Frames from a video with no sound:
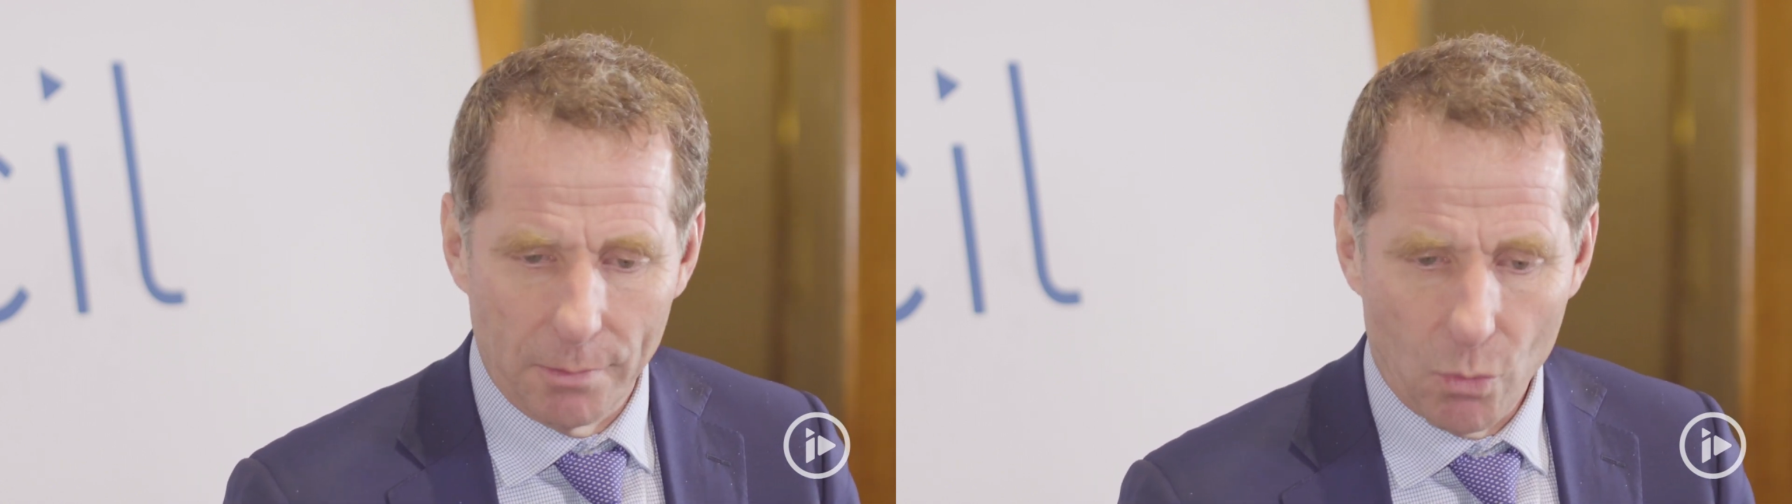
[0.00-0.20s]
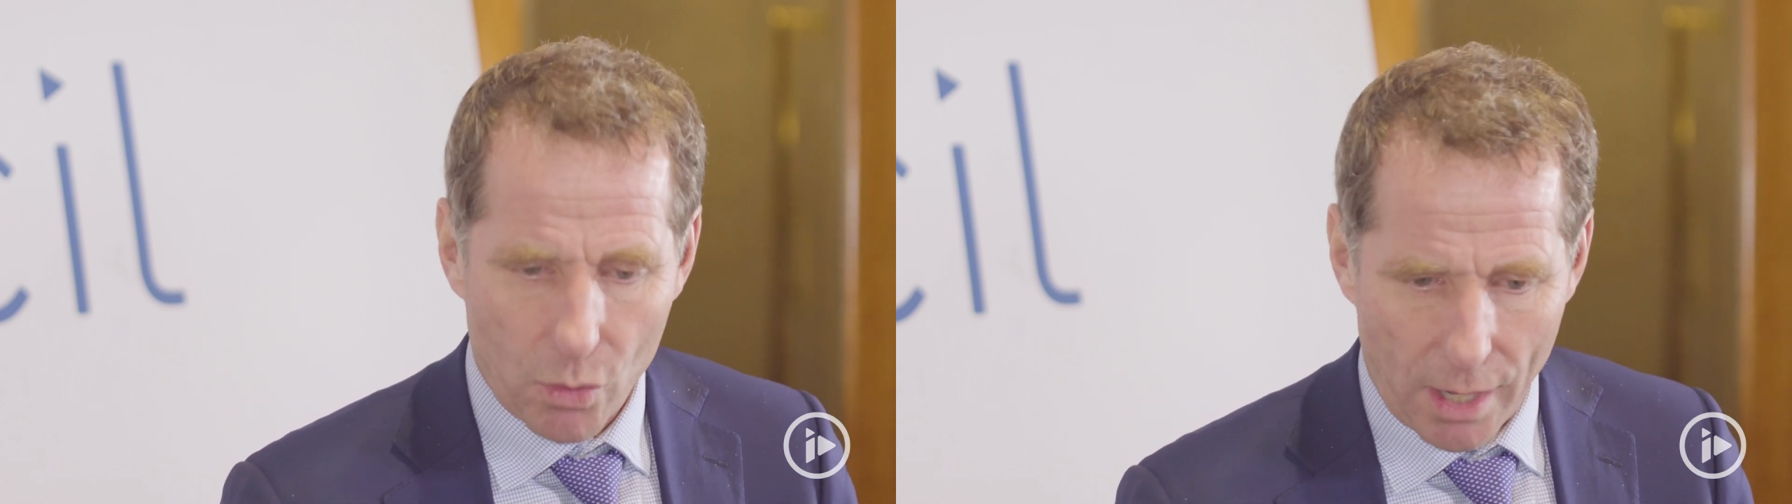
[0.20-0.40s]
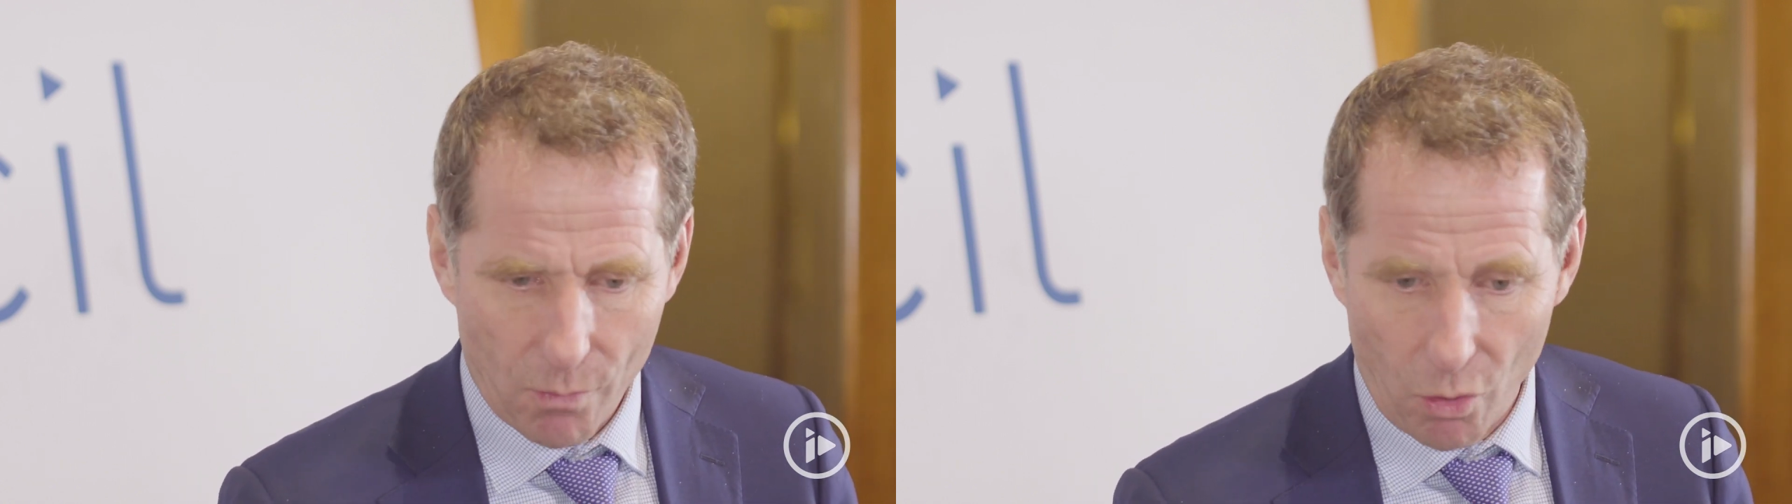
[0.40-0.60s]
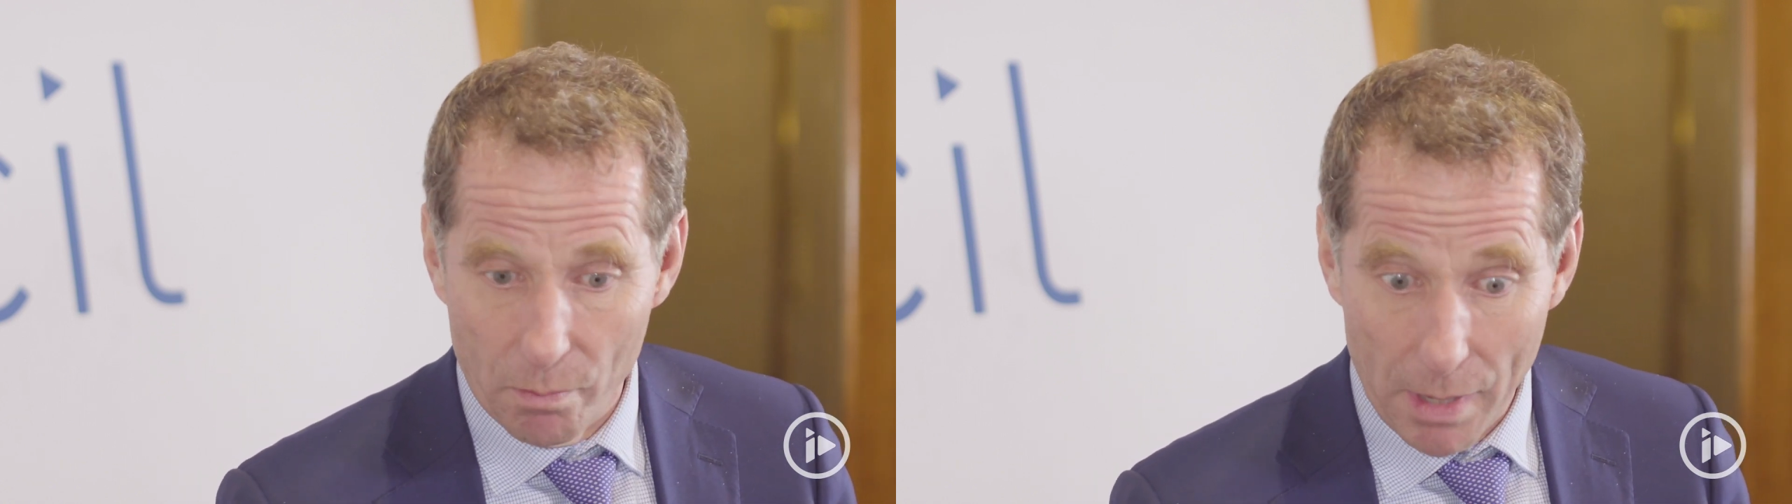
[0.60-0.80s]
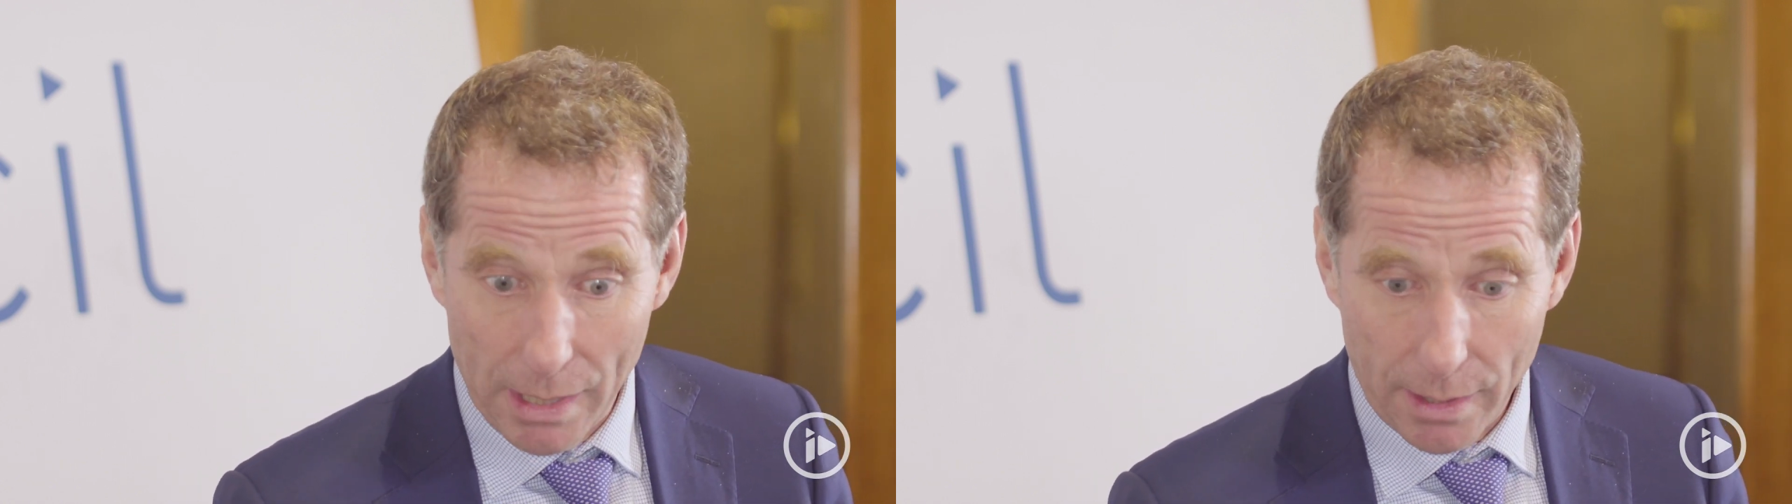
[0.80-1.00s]
more than
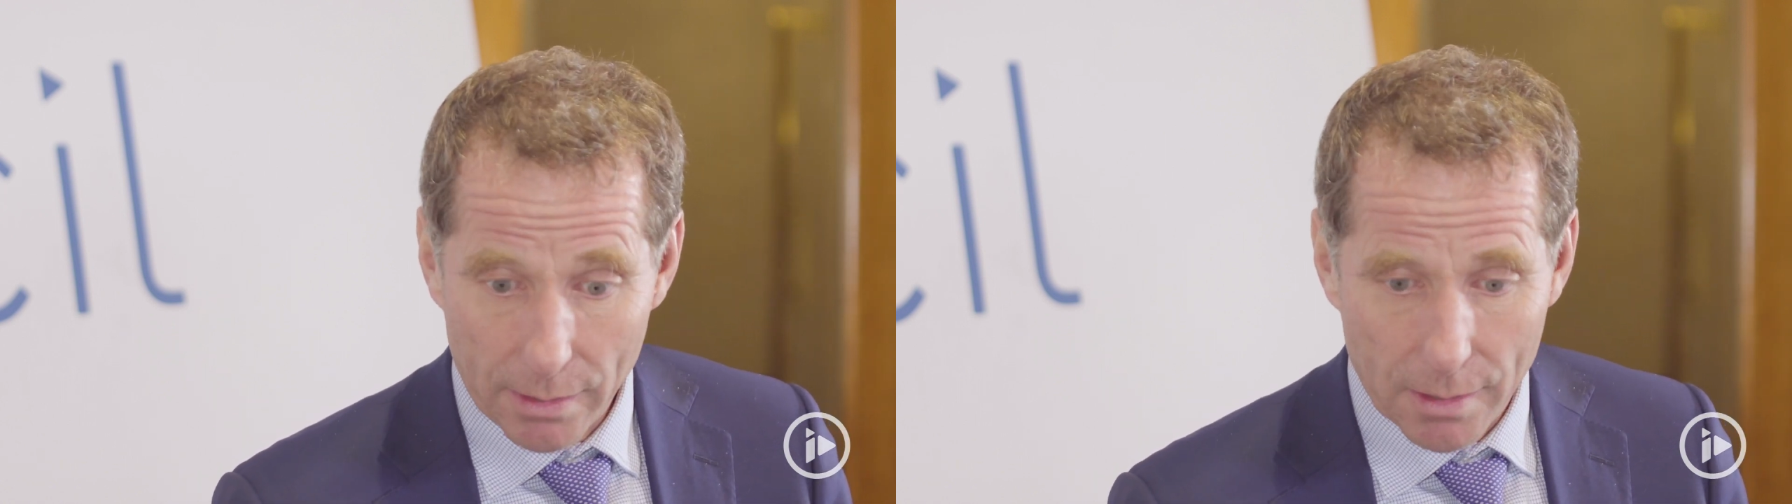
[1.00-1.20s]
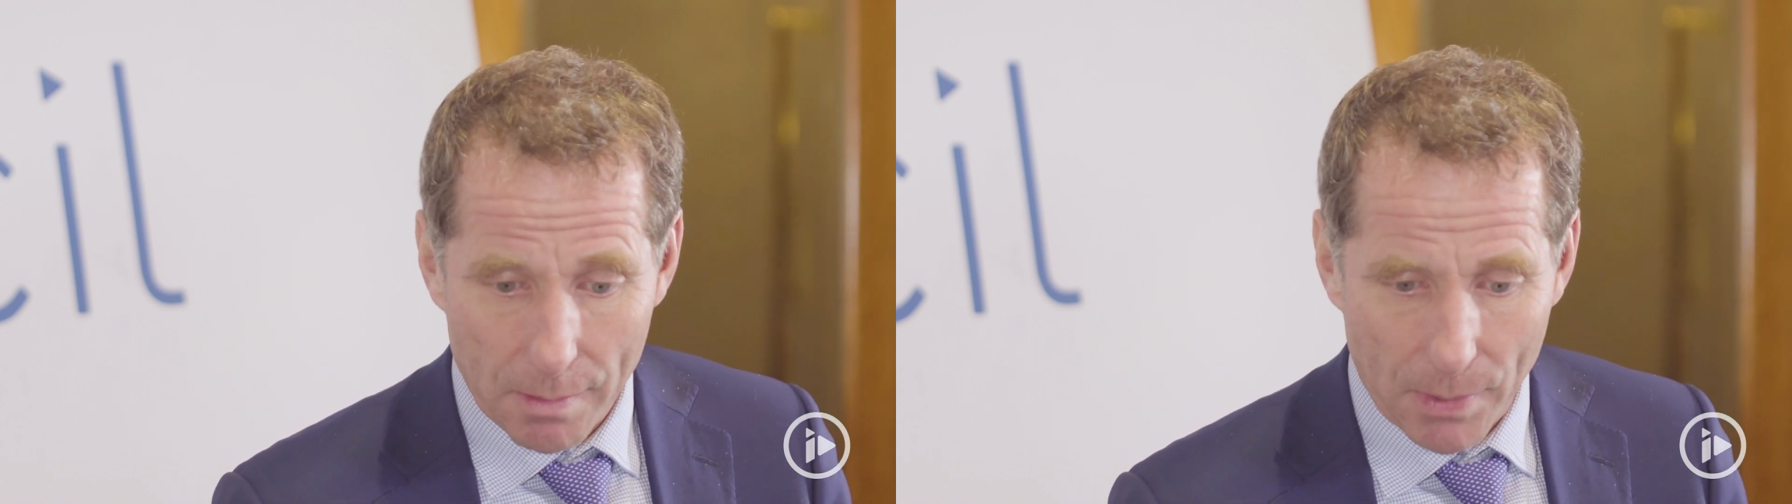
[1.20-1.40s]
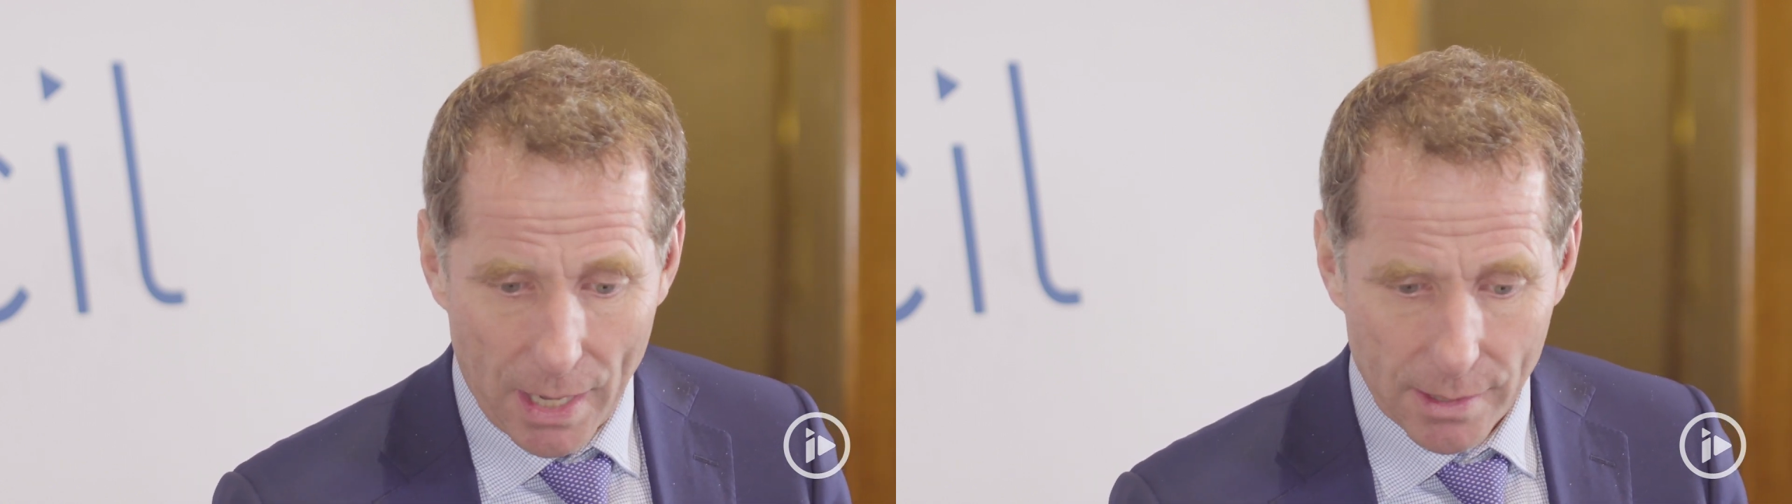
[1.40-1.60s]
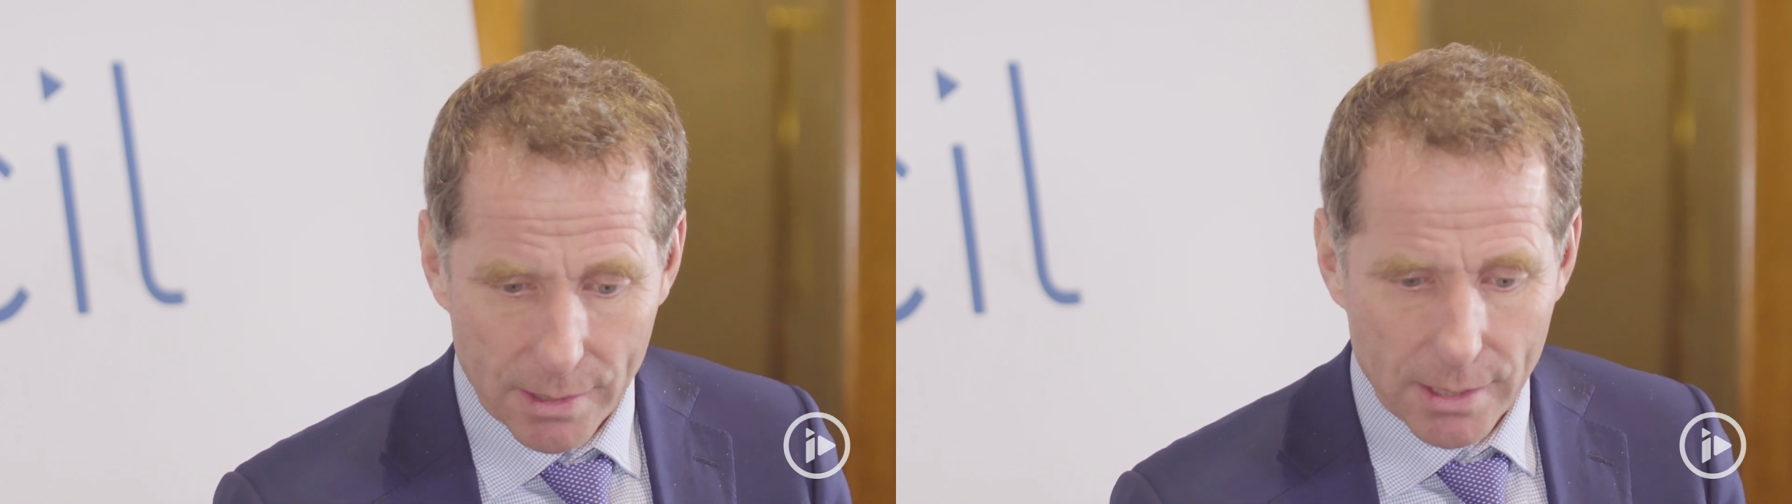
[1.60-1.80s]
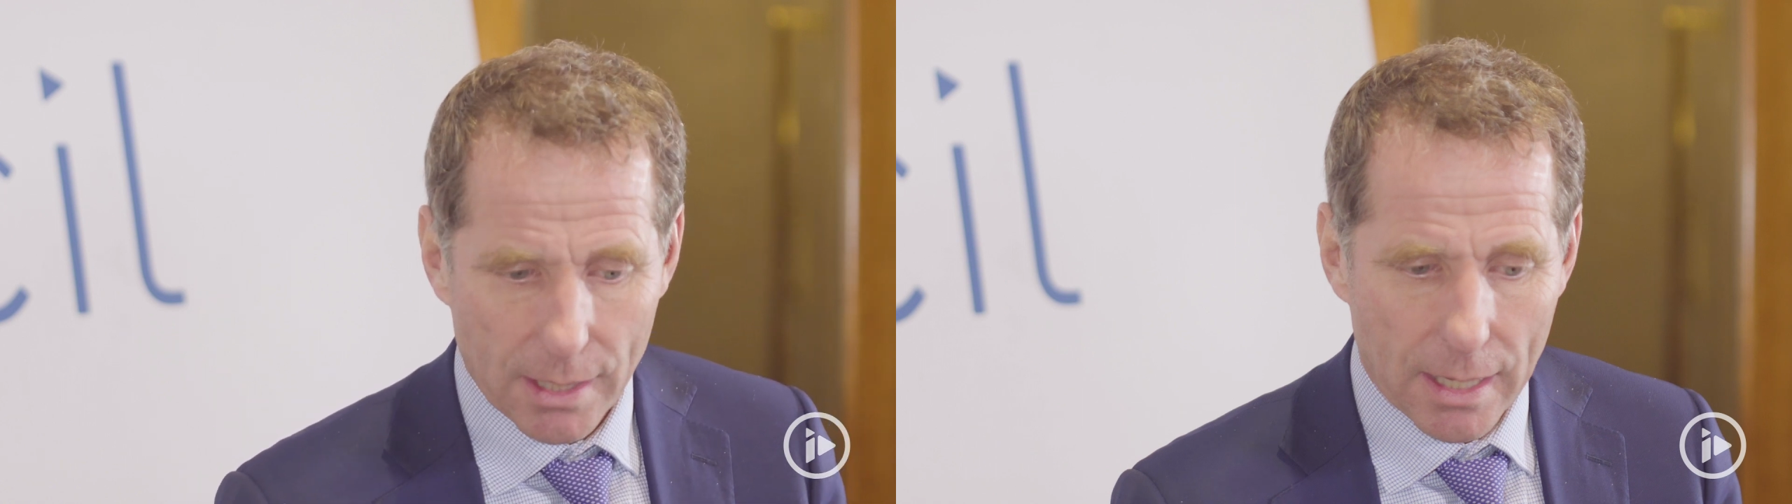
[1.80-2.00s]
1 million plants,